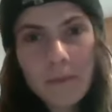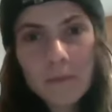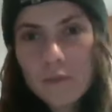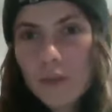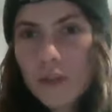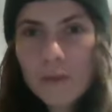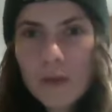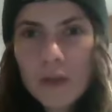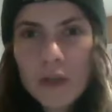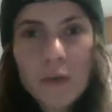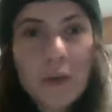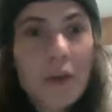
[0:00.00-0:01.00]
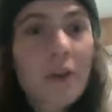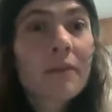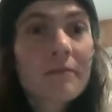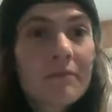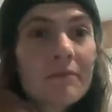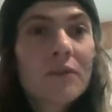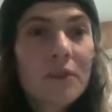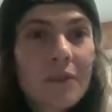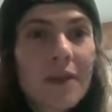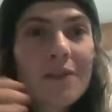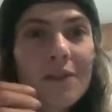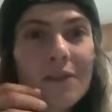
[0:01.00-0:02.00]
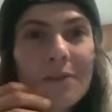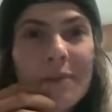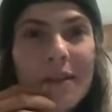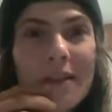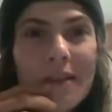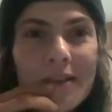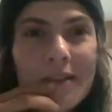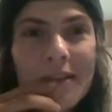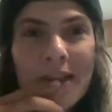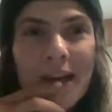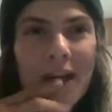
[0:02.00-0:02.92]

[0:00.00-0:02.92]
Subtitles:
we just want to know what you guys' opinion.